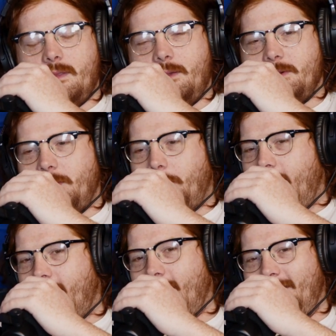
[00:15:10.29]
was a
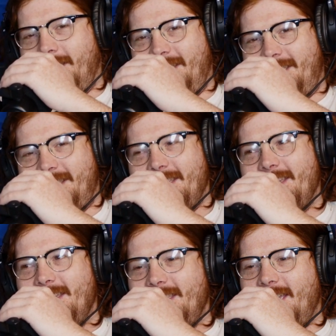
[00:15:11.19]
black guy like
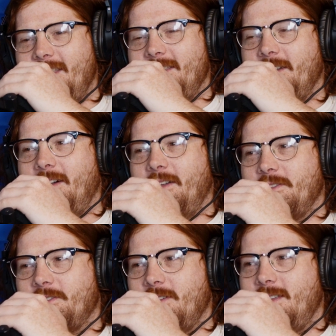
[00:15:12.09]
yelling on the
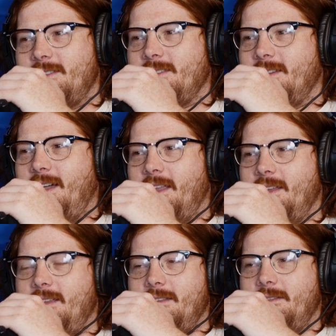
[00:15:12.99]
streets
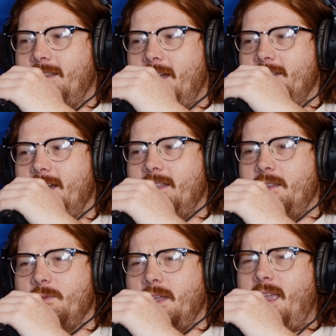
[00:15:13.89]
in downtown, and he
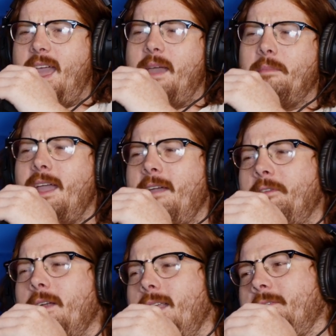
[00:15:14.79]
was like, "Yeah, man,
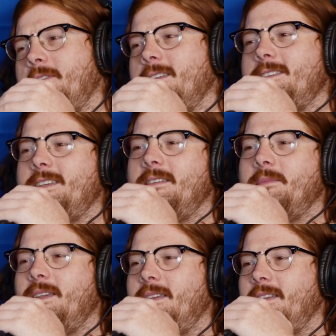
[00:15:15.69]
fuck that fucking shit,
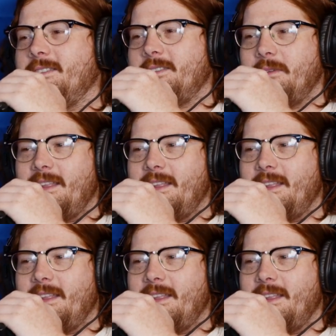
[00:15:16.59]
bitch," something like